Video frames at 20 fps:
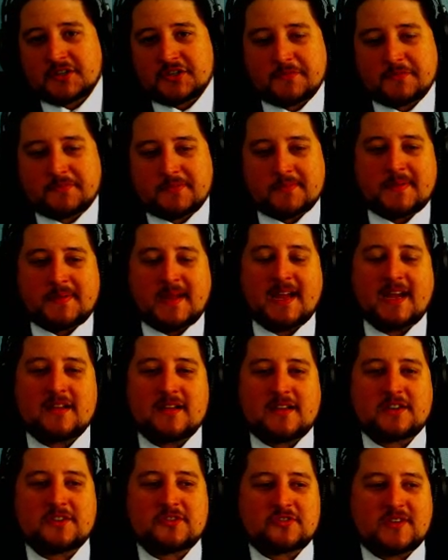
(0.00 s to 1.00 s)
to
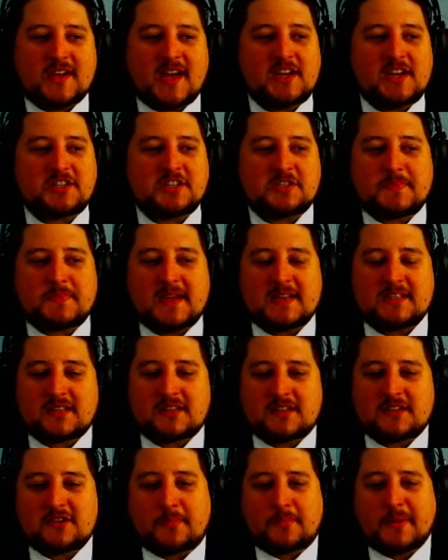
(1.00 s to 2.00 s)
prepare their strategies based
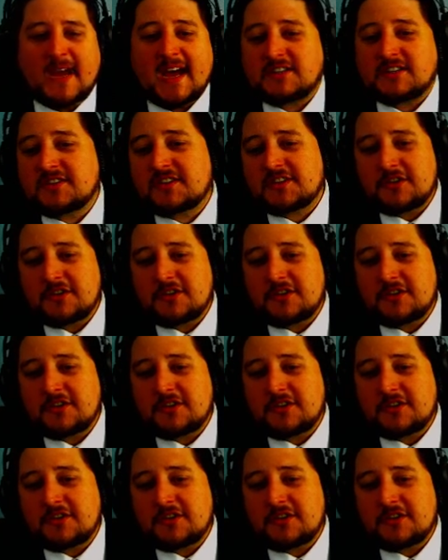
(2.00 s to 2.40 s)
on the new patch.